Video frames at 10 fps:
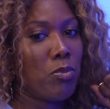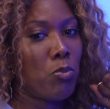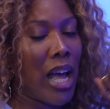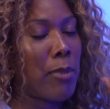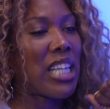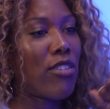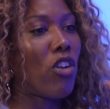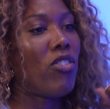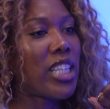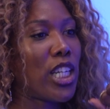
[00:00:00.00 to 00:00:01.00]
were able to have
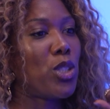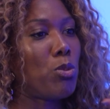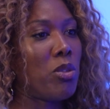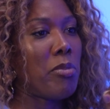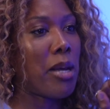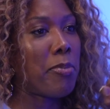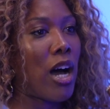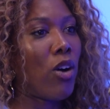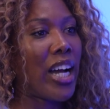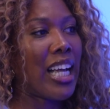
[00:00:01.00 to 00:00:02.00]
conversations with me
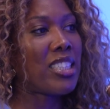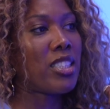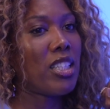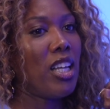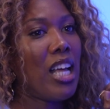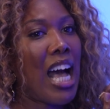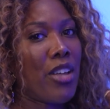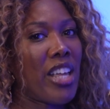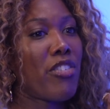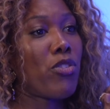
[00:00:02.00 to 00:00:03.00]
about, I guess, how
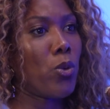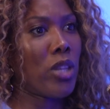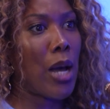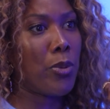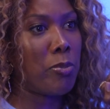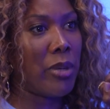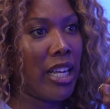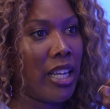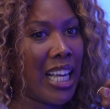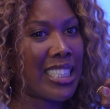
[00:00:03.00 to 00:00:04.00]
they thought that I would
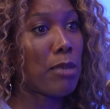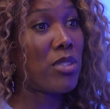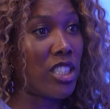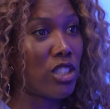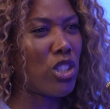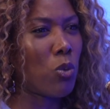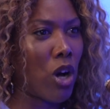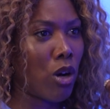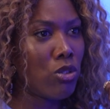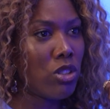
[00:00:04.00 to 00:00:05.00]
be accepted into the
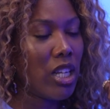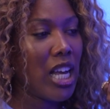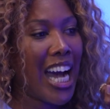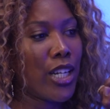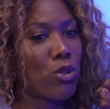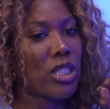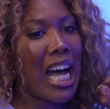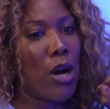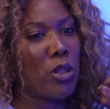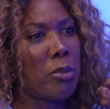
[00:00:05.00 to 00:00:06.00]
world and also
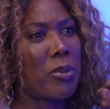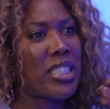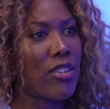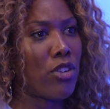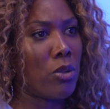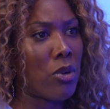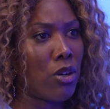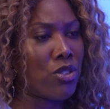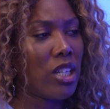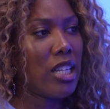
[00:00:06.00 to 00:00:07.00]
how I'd be perceived in the
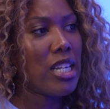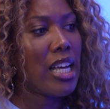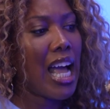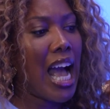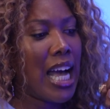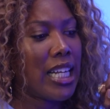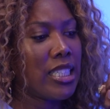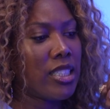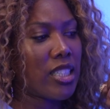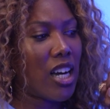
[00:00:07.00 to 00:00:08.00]
world.
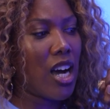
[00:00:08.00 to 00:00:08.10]
And